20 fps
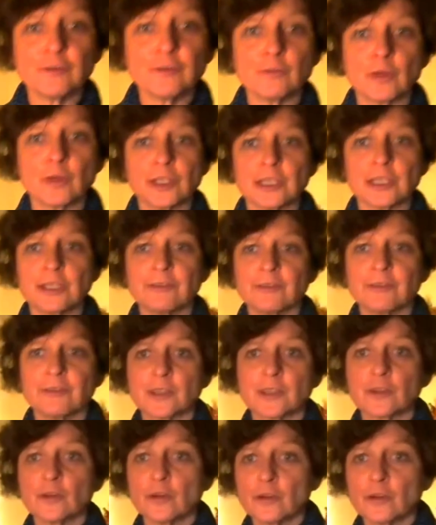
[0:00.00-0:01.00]
want, if
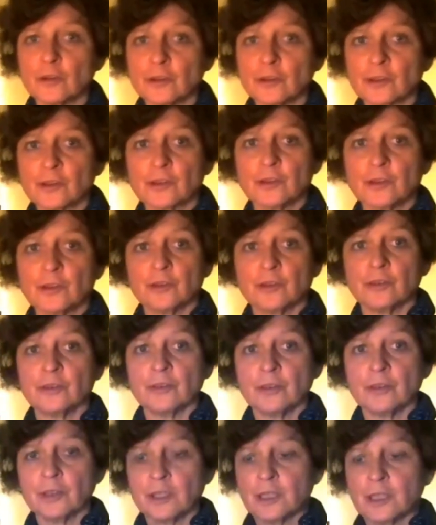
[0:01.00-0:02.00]
it calls to
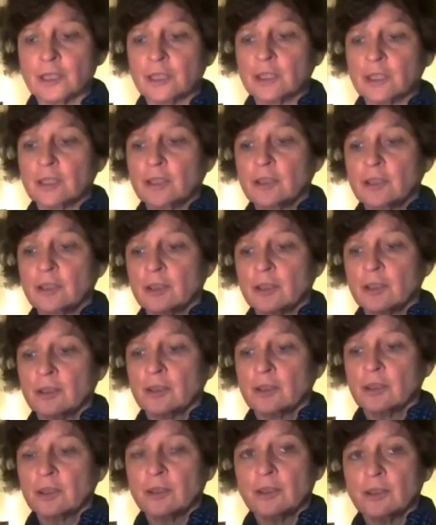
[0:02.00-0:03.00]
you,
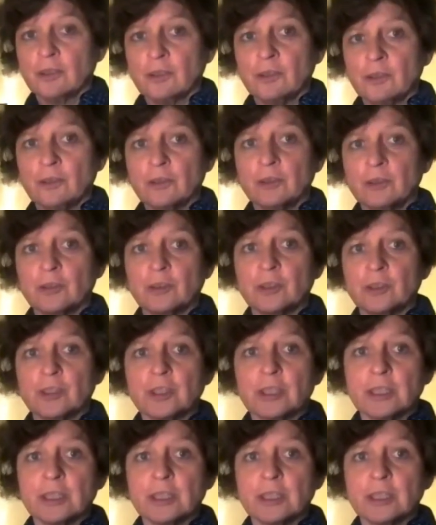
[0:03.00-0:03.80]
you could